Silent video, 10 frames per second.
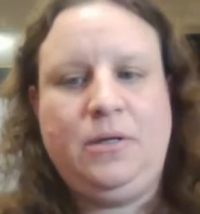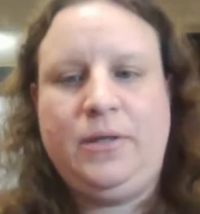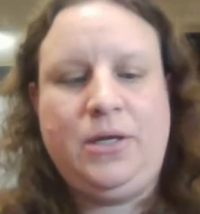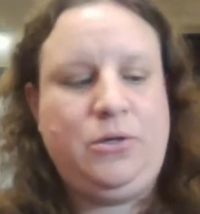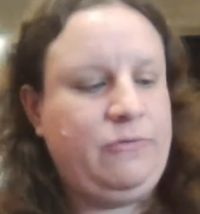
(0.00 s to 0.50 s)

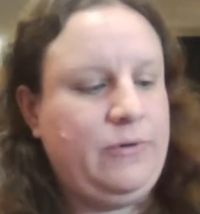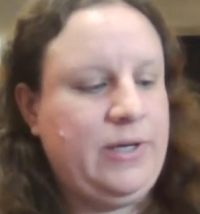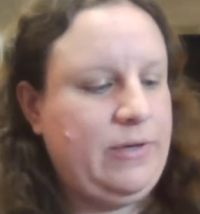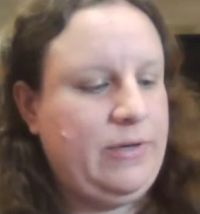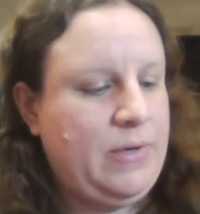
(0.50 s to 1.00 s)
Thank you for
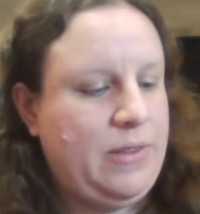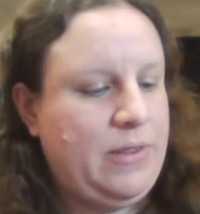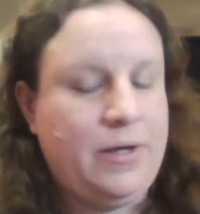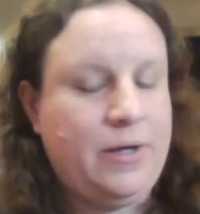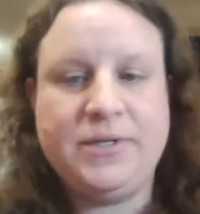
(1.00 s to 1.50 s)
giving me the
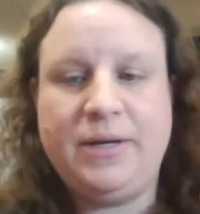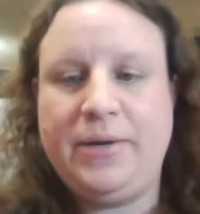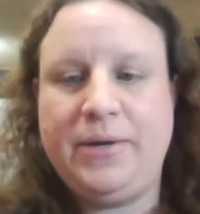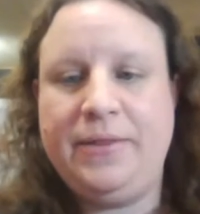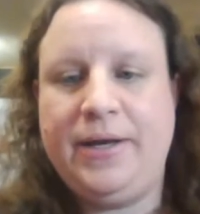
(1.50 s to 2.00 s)
thumbs up
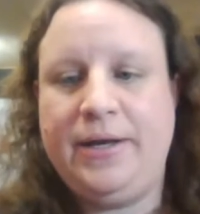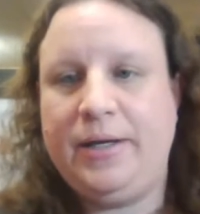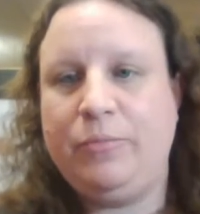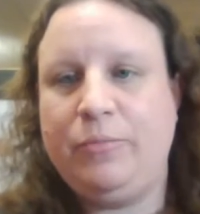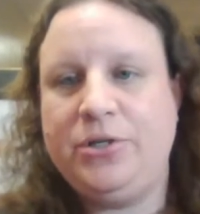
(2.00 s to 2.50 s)
on that. I
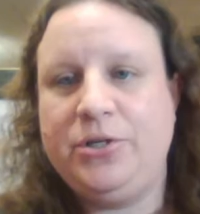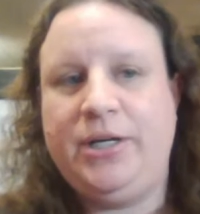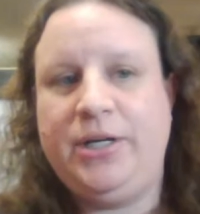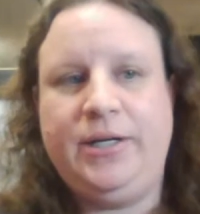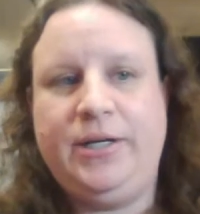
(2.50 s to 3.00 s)

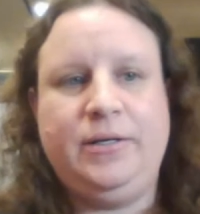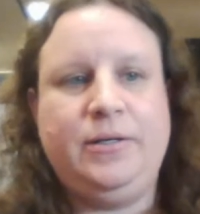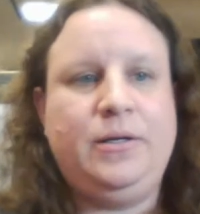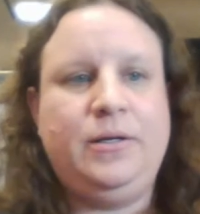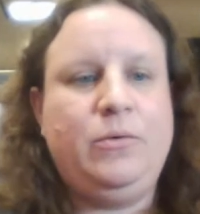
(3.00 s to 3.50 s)
appreciate it.
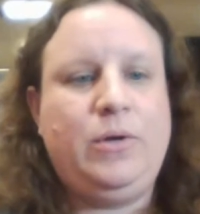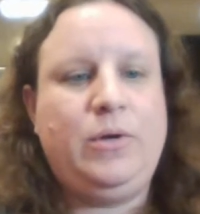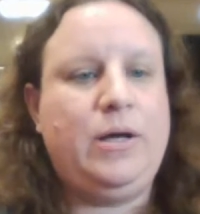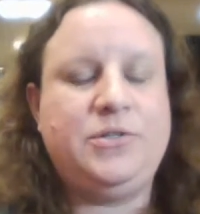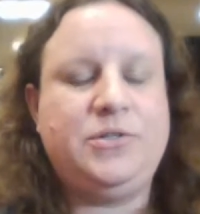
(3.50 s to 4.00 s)

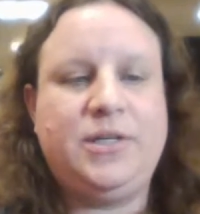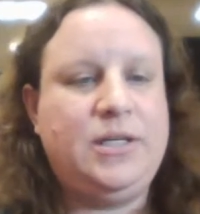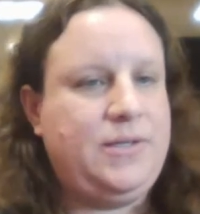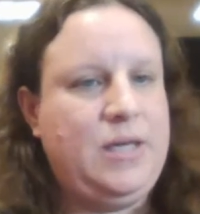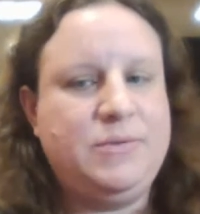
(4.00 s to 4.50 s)

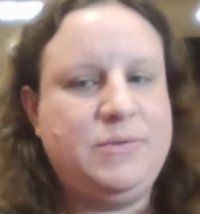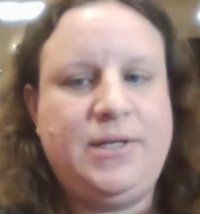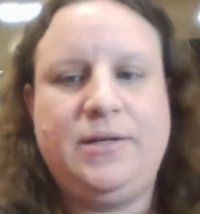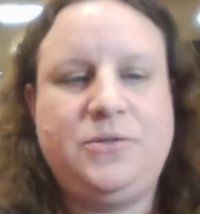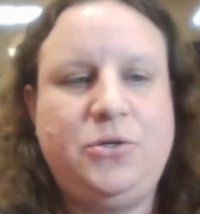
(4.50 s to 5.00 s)
Just keep
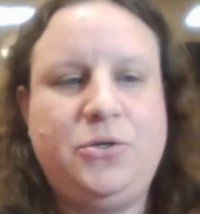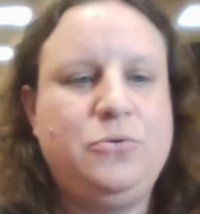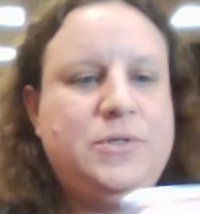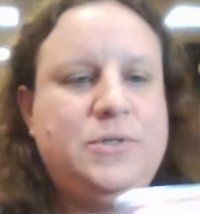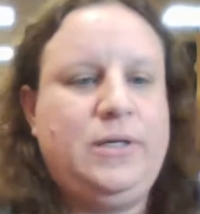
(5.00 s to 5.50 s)
staying
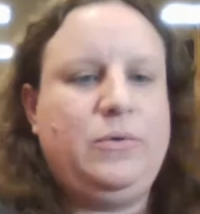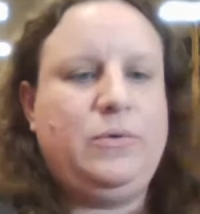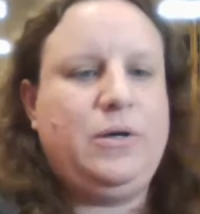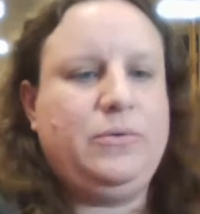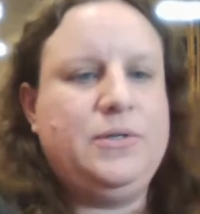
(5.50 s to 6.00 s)
tuned, and
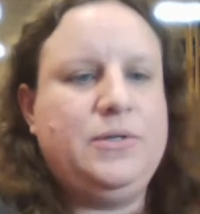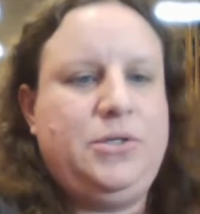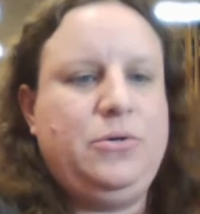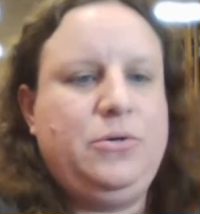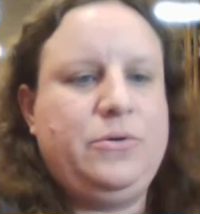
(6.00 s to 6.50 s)
I'll
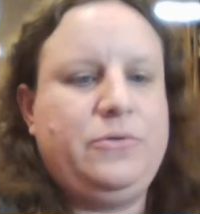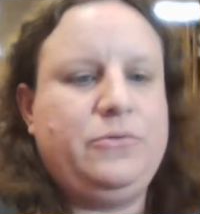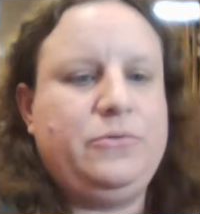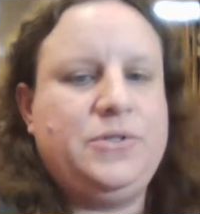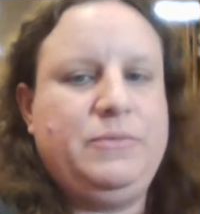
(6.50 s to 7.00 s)
continue going
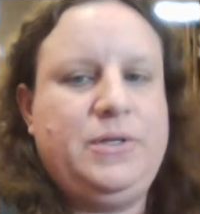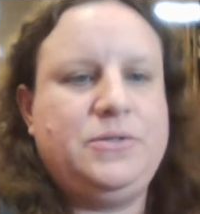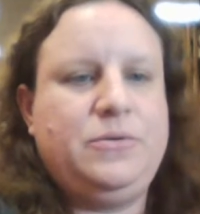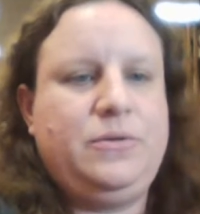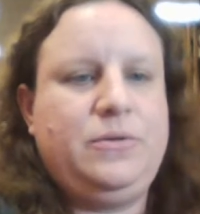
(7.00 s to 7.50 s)
through some of
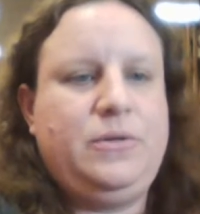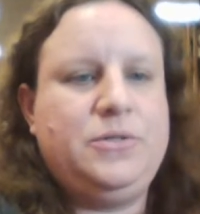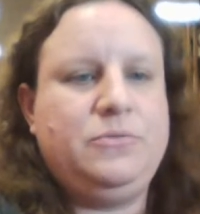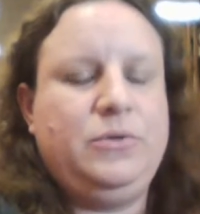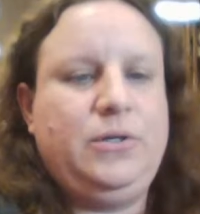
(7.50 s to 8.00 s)
these
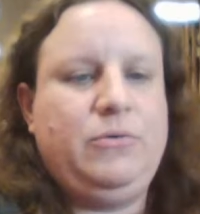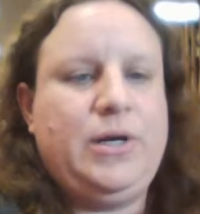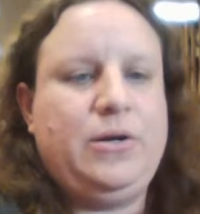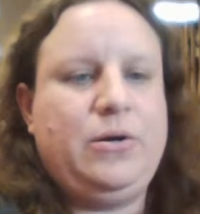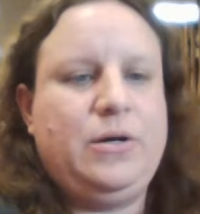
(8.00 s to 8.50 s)
really
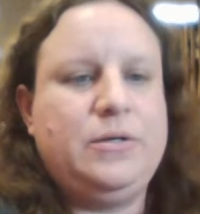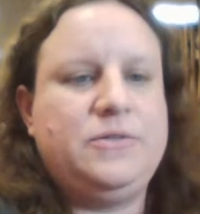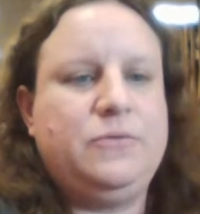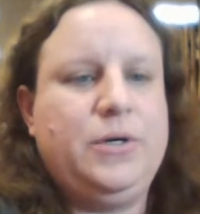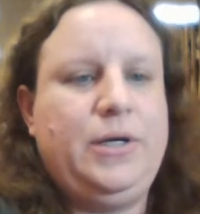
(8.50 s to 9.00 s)
great cards
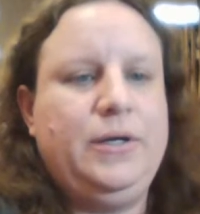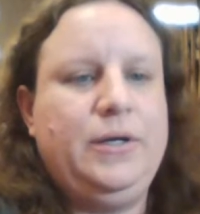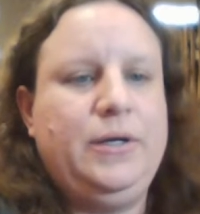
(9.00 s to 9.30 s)
for you.